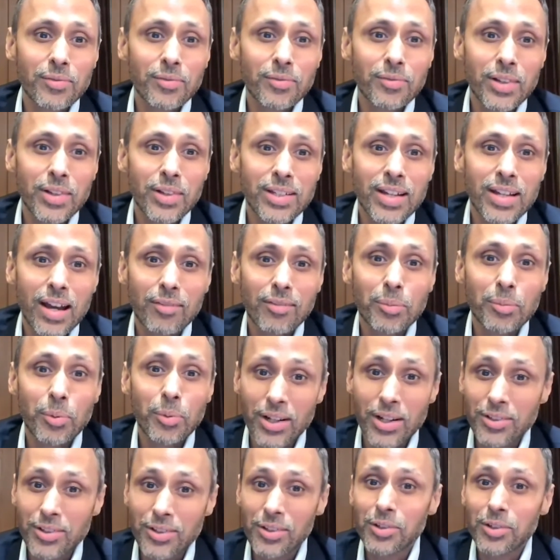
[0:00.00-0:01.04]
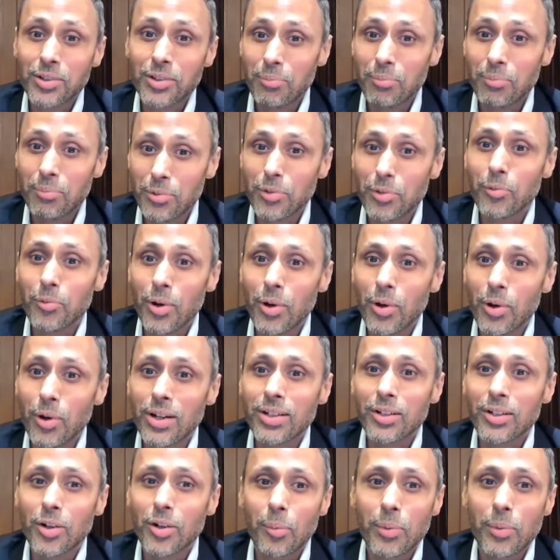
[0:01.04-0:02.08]
which have the potential to improve
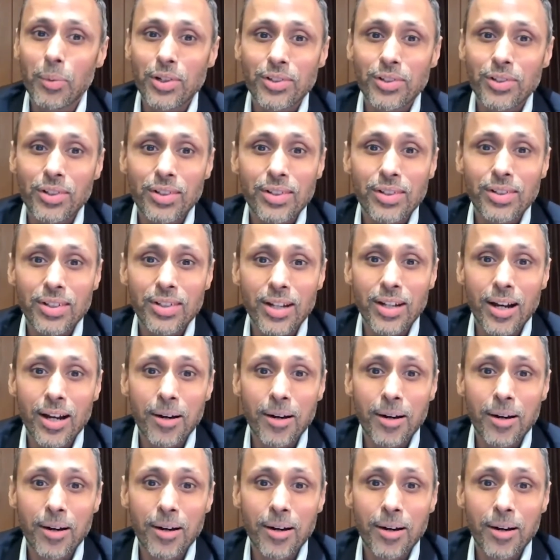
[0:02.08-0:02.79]
quality and operations.